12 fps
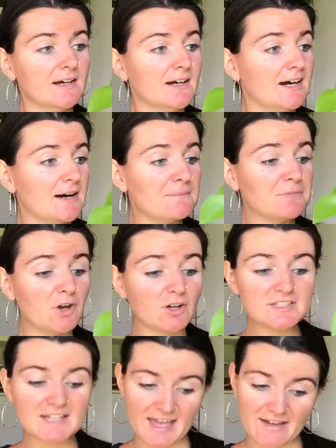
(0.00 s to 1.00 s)

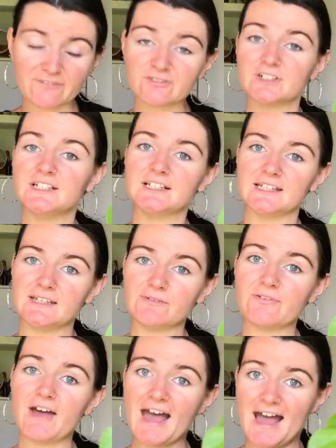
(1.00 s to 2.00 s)
Not every
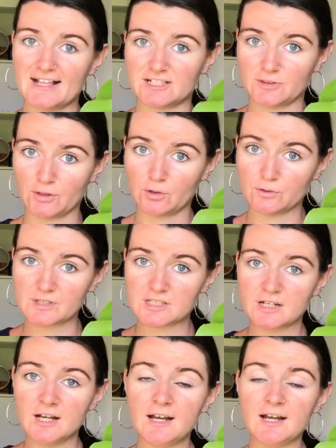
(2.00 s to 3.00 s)
leaf has those.